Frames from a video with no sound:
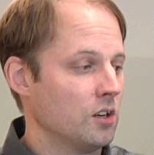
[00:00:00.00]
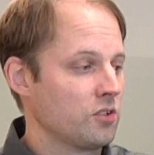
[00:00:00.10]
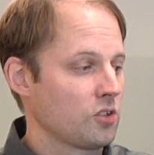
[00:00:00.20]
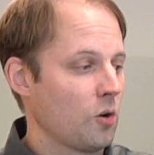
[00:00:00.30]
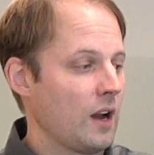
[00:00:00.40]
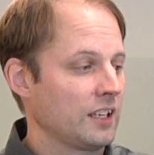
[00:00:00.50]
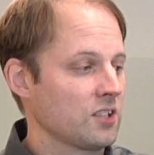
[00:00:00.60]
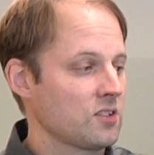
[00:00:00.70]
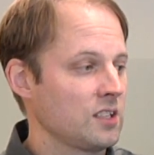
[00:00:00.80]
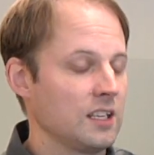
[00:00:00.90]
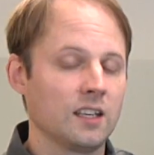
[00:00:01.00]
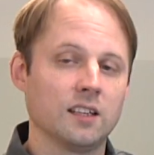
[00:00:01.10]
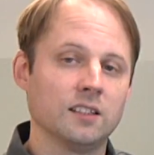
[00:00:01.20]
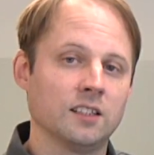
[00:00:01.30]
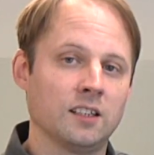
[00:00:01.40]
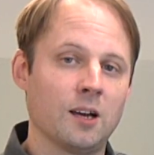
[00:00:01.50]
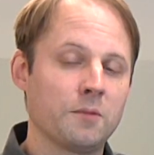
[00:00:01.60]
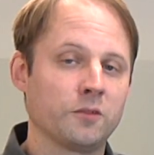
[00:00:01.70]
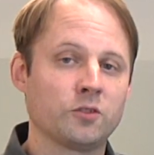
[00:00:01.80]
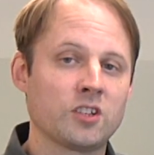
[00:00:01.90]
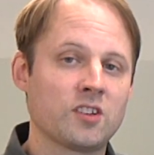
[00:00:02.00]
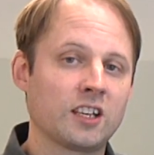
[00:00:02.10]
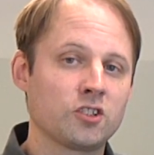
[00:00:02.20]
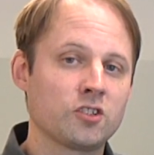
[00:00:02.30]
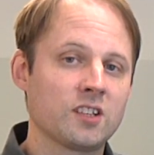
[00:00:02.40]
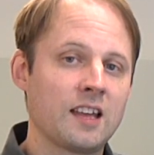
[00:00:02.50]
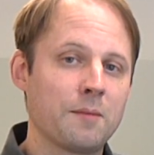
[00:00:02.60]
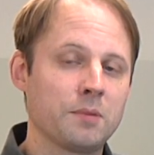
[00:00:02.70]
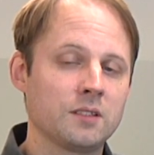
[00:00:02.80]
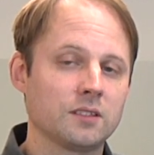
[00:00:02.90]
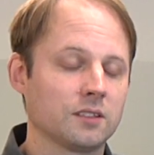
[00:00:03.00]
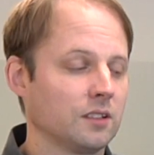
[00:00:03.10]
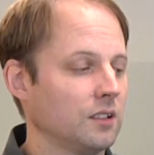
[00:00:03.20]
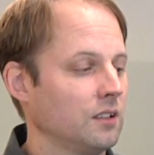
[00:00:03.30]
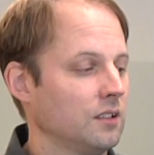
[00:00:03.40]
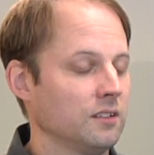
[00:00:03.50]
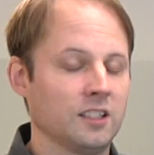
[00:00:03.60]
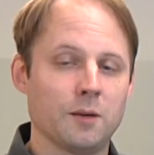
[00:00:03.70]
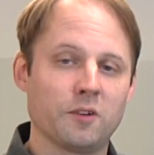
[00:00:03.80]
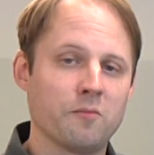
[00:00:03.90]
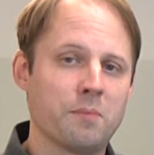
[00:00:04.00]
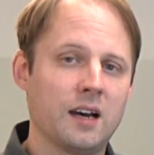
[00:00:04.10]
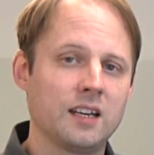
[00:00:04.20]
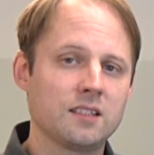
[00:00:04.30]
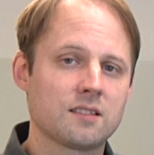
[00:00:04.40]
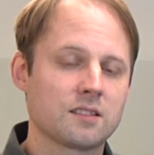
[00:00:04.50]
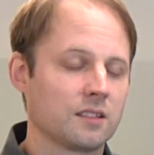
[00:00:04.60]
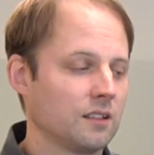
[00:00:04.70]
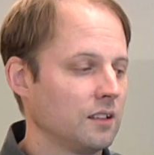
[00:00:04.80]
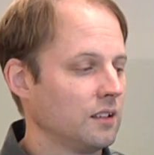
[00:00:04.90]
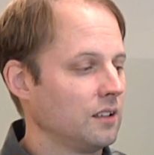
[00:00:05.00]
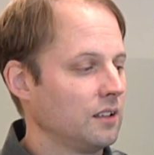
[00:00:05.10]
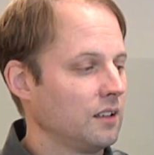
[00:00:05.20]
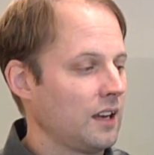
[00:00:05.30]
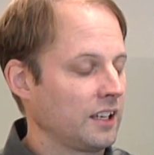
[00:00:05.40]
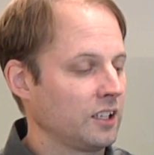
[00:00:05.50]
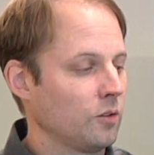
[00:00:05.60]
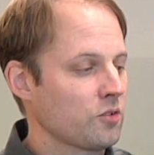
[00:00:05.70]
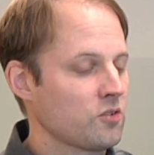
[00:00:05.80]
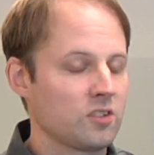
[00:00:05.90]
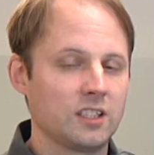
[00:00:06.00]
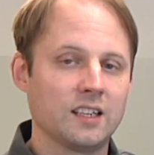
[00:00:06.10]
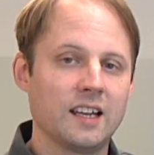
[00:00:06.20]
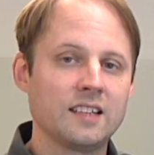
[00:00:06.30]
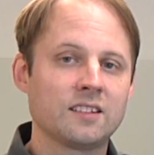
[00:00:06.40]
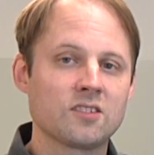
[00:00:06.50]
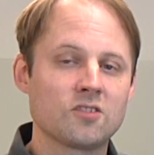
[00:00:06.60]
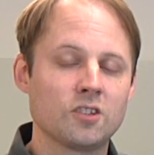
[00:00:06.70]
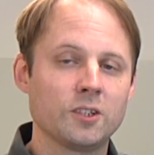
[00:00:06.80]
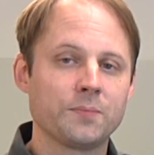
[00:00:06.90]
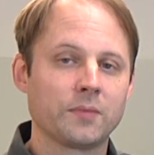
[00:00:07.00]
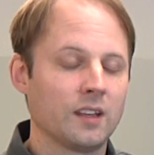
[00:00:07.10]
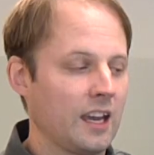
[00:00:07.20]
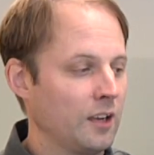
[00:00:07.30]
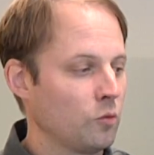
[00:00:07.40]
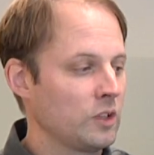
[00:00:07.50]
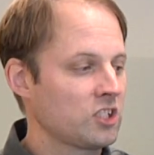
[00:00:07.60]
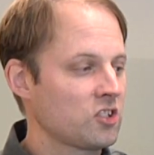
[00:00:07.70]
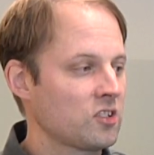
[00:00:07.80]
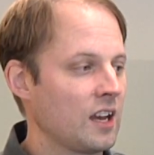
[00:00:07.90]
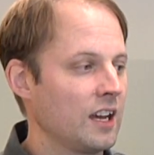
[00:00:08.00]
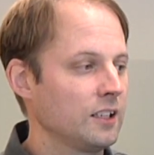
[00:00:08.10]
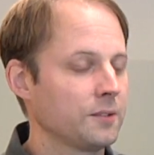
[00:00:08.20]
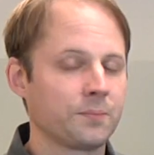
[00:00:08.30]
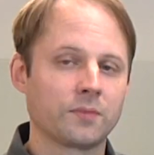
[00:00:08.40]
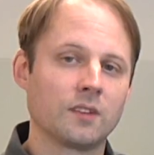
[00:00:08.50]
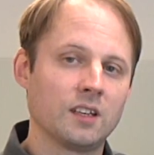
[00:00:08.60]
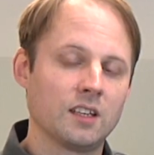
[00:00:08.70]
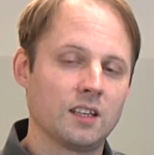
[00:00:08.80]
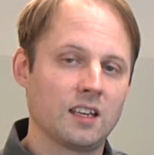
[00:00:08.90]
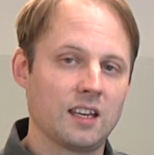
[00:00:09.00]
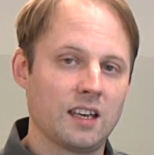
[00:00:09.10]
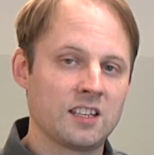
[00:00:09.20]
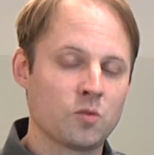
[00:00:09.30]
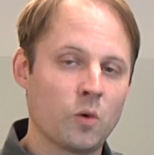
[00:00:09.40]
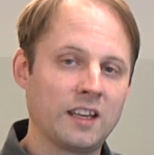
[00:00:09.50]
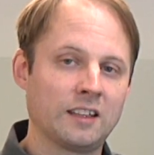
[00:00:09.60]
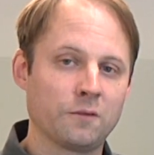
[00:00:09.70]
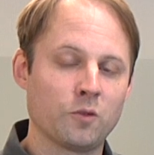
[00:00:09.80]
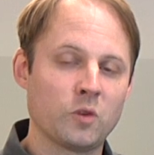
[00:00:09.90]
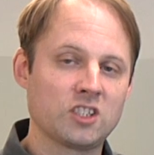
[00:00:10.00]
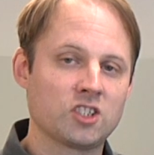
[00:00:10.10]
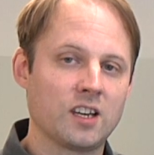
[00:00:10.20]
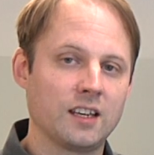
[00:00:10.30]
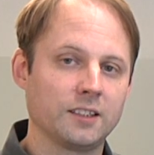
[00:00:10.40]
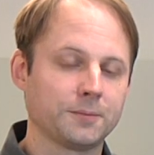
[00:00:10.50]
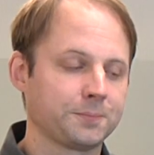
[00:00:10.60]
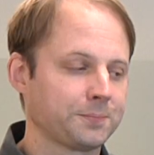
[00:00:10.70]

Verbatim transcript: So I can see the number of transactions that happened, the number of bytes. I can also see the latency and which side is waiting for which side.